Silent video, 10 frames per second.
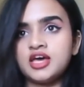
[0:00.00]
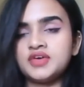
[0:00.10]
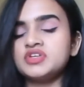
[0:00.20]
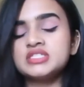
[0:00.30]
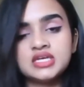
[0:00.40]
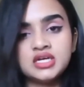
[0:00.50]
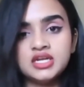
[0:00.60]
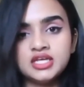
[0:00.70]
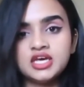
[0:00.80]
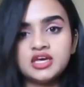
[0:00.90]
every
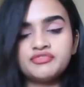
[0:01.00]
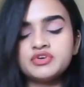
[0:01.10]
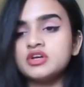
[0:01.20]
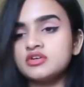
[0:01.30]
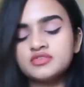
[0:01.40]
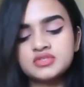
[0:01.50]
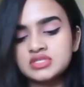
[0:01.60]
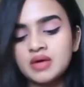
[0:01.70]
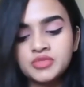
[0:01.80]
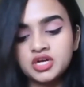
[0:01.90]
single day for
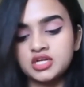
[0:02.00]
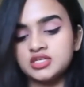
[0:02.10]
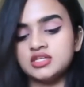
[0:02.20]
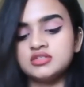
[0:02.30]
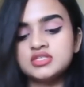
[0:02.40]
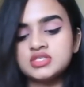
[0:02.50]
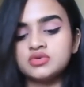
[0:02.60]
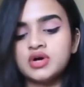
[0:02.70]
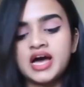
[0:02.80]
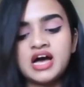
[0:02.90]
something or the other,
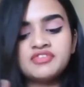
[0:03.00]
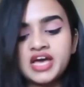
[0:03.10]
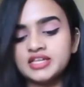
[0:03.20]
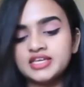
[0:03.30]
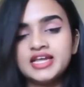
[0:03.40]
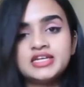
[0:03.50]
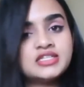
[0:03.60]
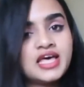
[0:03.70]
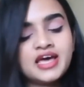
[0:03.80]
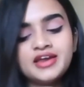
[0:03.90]
so I have calculator
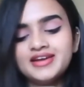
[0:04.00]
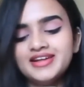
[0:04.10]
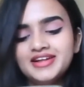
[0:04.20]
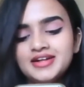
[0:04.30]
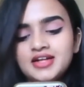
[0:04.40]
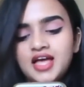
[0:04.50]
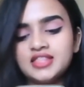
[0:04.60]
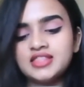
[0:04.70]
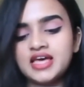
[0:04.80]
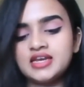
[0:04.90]
there.
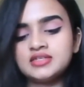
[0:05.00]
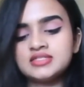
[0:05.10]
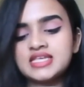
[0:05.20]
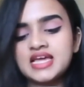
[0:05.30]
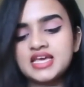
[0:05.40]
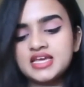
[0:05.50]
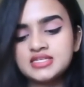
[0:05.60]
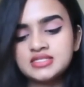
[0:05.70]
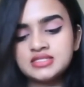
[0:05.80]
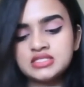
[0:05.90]
And then
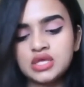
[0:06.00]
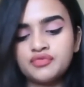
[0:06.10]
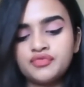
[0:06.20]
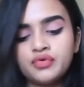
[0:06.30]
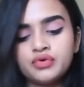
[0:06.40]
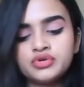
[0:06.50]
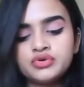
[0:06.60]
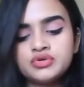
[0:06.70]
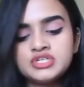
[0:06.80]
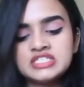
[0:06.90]
settings,
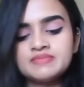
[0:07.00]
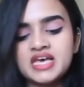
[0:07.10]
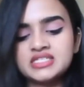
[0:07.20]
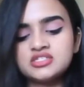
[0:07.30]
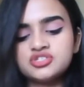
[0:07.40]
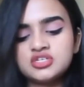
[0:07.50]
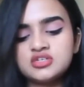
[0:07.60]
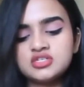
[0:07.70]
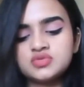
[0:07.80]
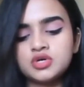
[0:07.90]
photos,
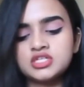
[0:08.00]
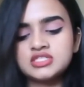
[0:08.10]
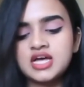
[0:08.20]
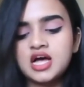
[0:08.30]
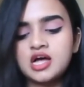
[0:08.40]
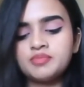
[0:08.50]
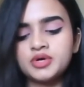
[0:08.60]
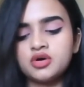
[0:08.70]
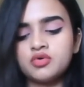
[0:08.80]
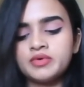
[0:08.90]
messages,
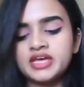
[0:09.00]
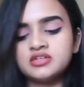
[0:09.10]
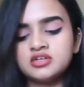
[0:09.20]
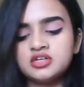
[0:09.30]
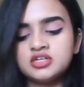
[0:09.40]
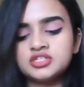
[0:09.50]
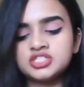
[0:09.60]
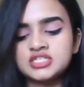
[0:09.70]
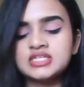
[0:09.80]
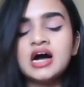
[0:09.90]
WhatsApp, weather,
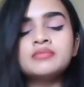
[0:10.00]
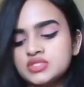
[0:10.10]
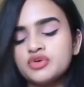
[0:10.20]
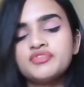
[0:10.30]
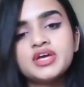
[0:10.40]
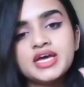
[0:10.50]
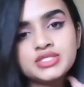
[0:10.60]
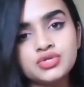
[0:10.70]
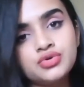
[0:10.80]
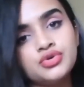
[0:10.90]
Shazam. So if you
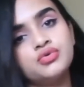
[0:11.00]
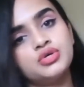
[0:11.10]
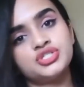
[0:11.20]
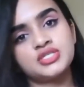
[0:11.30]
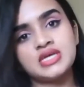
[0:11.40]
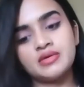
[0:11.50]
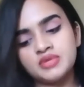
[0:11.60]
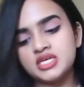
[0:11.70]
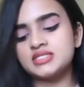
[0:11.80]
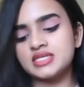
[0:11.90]
guys don't know what Shazam
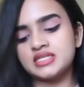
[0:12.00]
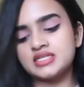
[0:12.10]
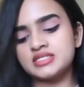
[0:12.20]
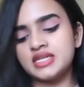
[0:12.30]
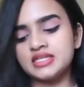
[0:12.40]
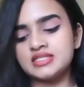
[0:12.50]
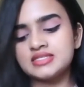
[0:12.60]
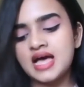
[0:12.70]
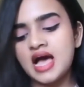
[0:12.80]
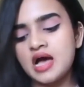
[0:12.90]
is, it is like this
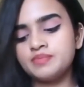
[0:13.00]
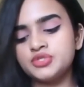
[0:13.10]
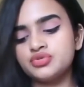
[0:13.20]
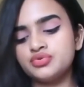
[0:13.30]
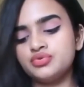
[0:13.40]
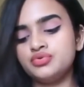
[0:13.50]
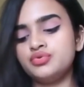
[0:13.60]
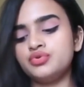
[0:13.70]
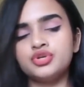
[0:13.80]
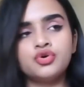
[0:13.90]
app
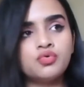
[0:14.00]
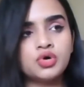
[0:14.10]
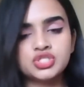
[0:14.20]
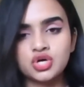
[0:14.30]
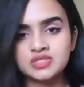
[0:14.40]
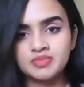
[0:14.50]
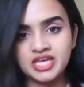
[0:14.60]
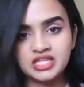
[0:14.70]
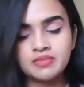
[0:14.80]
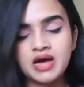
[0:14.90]
to know what song's
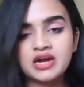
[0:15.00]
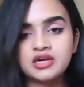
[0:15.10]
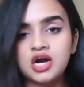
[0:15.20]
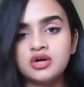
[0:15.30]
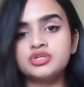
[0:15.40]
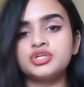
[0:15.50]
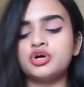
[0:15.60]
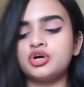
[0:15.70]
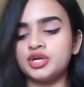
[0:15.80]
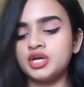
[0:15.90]
playing in the background
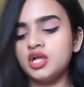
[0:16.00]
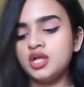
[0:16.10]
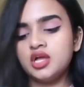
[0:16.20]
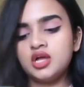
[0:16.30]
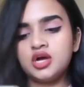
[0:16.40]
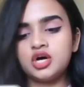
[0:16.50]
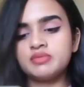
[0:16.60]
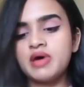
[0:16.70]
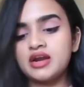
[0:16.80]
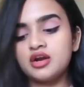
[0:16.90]
or on the
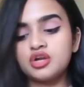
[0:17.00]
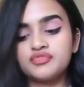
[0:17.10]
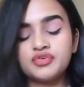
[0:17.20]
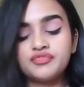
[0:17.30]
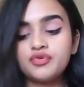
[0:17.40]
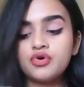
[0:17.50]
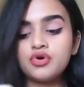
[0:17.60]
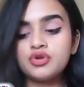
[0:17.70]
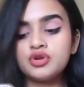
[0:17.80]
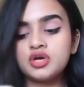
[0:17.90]
background of your
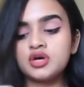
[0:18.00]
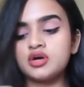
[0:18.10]
phone.